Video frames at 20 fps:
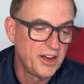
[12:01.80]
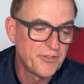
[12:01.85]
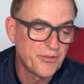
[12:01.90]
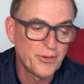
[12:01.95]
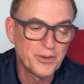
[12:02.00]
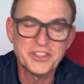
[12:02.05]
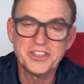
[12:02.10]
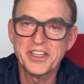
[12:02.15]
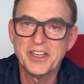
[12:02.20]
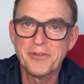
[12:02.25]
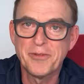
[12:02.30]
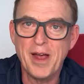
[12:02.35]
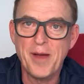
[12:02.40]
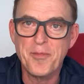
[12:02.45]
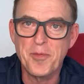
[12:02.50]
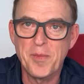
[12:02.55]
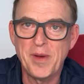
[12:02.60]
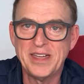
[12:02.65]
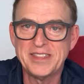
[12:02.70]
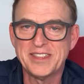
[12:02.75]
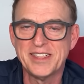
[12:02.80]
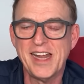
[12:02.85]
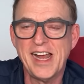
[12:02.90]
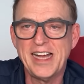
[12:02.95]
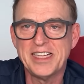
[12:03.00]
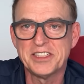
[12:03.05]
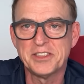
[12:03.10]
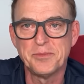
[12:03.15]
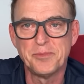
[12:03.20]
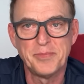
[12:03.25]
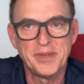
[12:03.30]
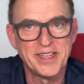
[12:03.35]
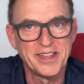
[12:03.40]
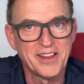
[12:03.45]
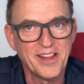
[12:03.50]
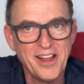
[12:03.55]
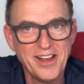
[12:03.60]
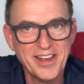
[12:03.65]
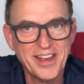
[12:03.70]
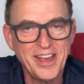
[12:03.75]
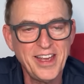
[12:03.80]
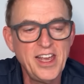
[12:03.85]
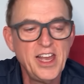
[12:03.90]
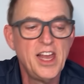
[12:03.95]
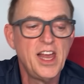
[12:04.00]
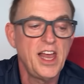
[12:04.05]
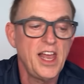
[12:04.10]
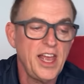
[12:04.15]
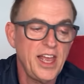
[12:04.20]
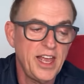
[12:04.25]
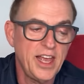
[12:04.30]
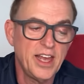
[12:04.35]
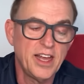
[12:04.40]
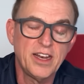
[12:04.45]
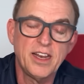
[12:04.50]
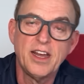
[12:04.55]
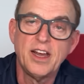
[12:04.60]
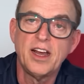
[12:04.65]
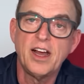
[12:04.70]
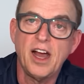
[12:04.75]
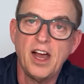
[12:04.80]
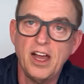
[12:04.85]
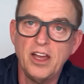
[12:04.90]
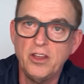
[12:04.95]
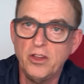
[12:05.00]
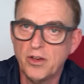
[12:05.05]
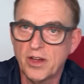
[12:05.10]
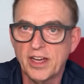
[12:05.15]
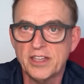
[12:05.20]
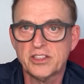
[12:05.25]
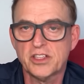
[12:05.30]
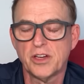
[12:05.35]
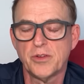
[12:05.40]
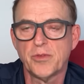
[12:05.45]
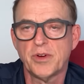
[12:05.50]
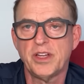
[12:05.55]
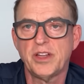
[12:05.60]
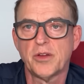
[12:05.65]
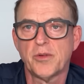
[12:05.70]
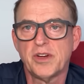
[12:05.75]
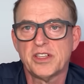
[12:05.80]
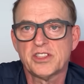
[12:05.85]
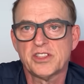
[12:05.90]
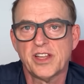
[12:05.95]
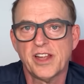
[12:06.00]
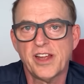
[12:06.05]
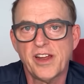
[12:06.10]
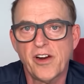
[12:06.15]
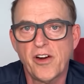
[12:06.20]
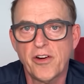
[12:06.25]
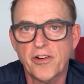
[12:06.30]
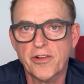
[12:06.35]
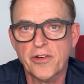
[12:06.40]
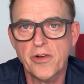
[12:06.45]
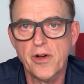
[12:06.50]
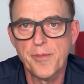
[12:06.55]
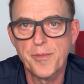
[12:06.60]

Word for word: Unfortunately, rapamycin hasn't been lucky, and you guys can read the rest of that article.